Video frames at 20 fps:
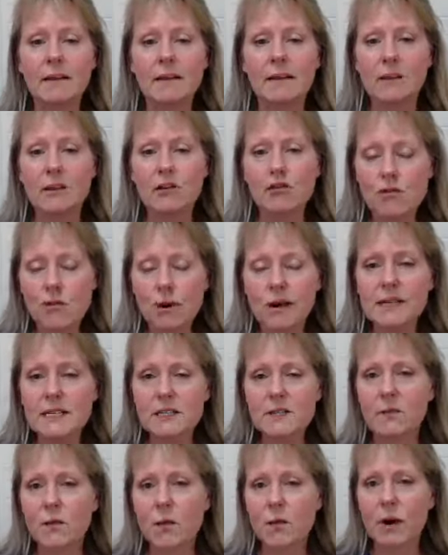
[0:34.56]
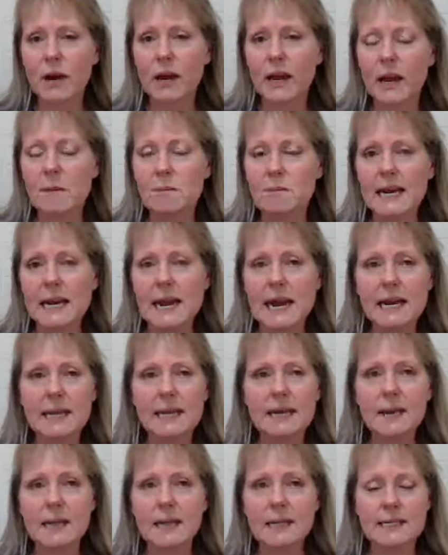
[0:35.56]
the triggers for it can be
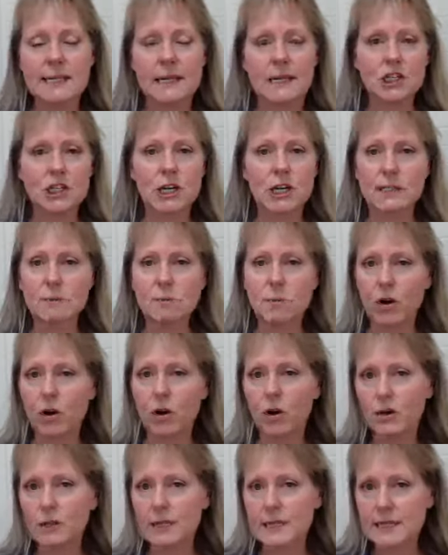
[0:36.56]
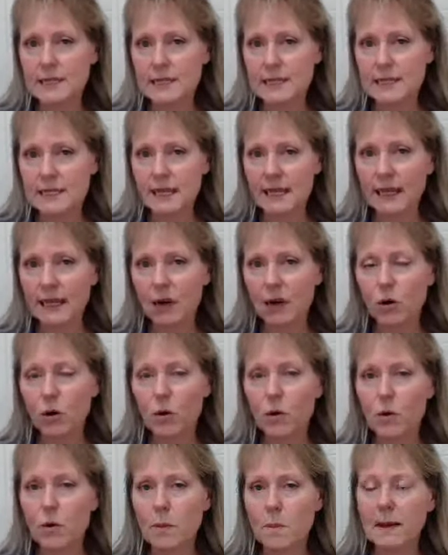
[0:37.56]
anything such as prolonged sitting
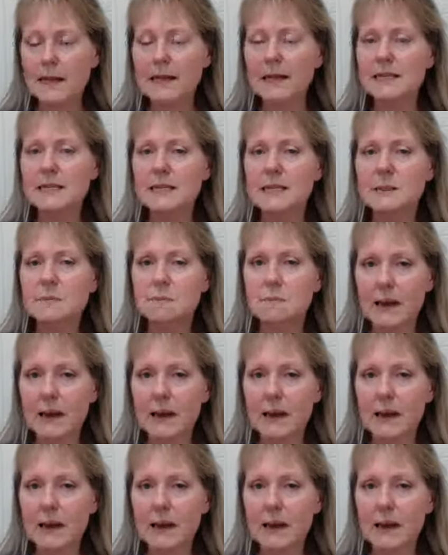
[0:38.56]
or repeated